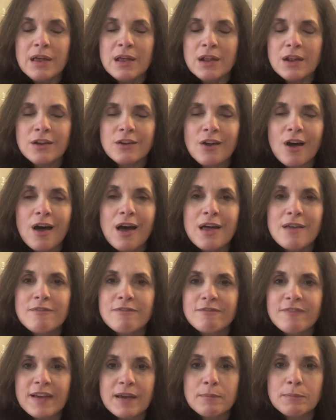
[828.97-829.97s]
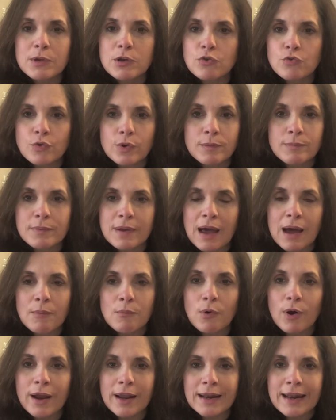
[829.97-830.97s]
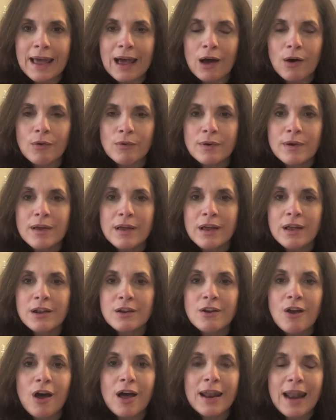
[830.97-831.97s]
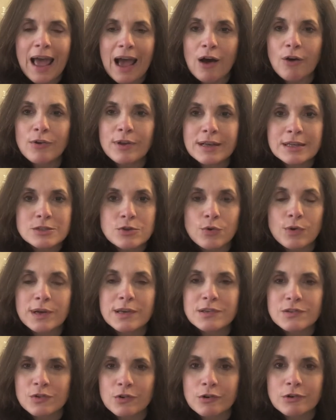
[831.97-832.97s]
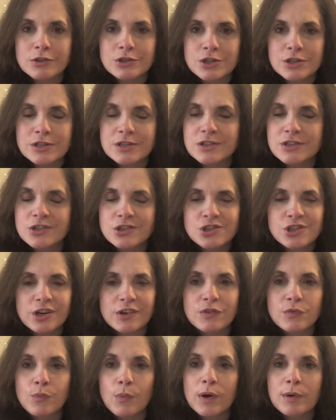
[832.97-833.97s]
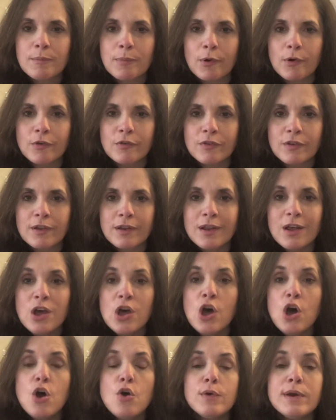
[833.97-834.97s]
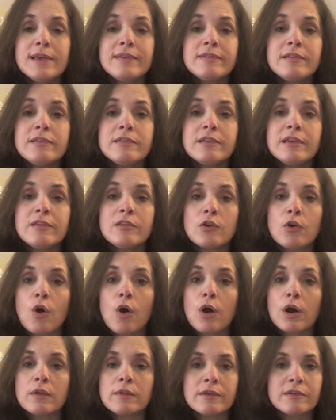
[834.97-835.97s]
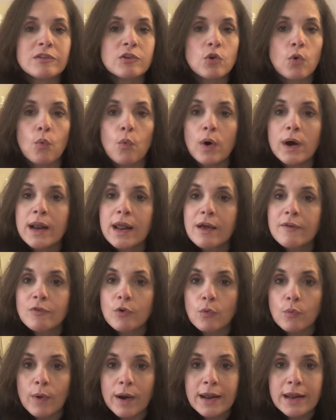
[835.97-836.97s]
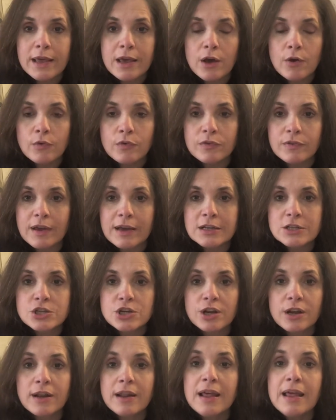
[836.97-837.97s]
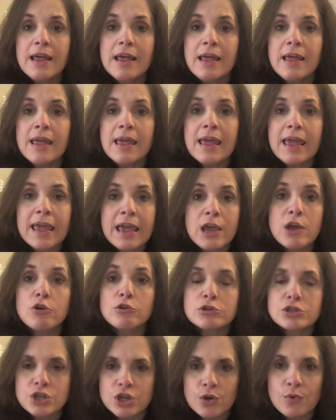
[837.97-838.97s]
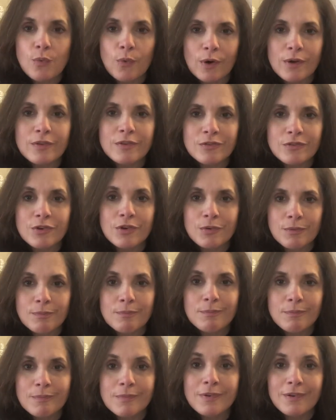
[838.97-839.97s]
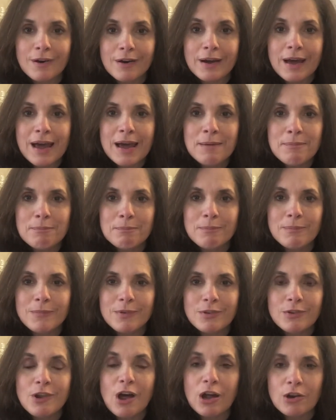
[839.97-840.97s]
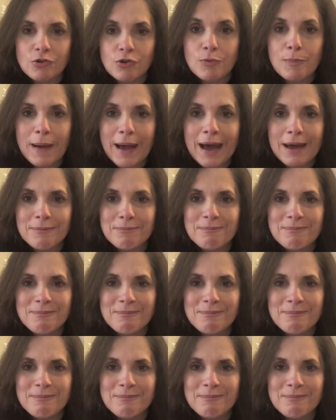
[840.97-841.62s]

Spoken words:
Not family trip time right now. Not outings or excursions. Just one person who gets to sit in the car and listen to whatever radio station he or she wants to. Okay? Not too bad.